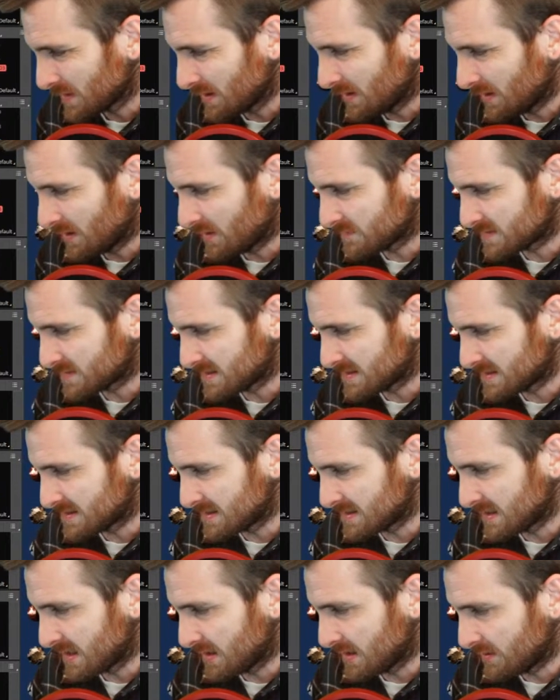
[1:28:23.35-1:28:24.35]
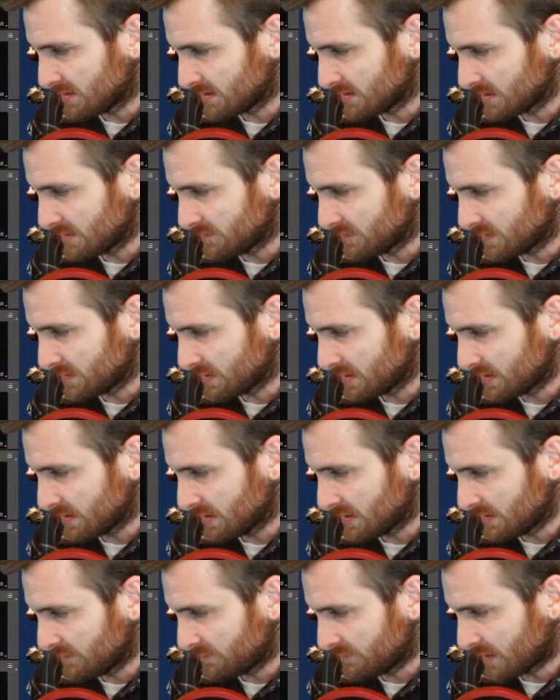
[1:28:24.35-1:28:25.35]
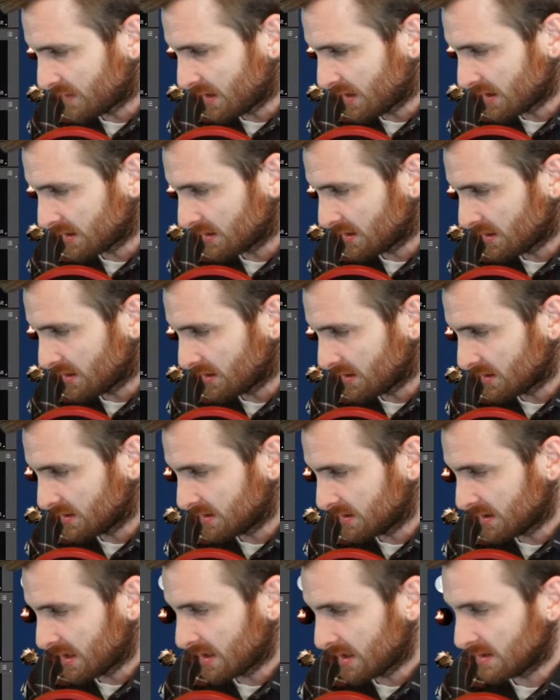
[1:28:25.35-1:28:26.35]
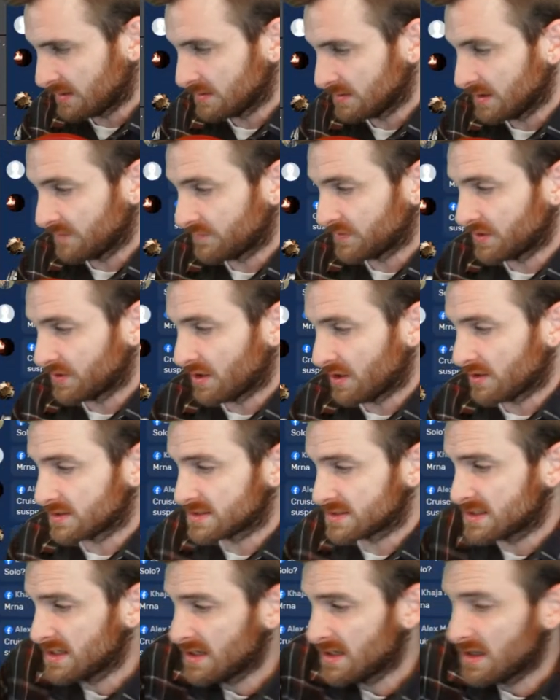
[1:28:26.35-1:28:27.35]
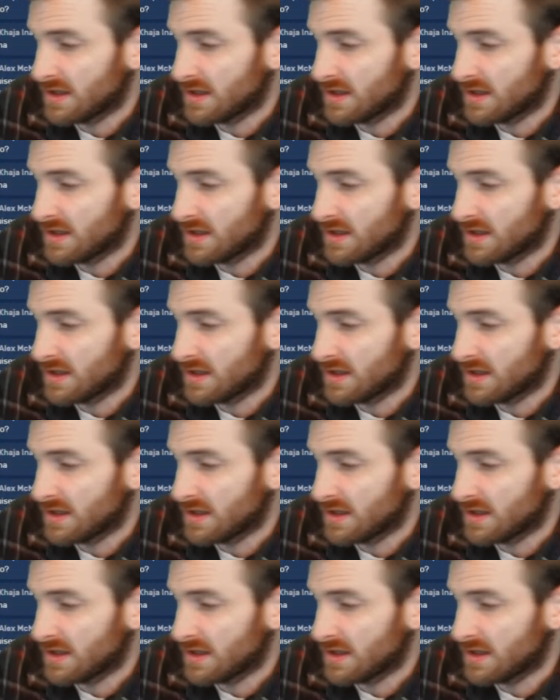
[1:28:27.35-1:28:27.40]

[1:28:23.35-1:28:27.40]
Off CCL, even if I got in at $11.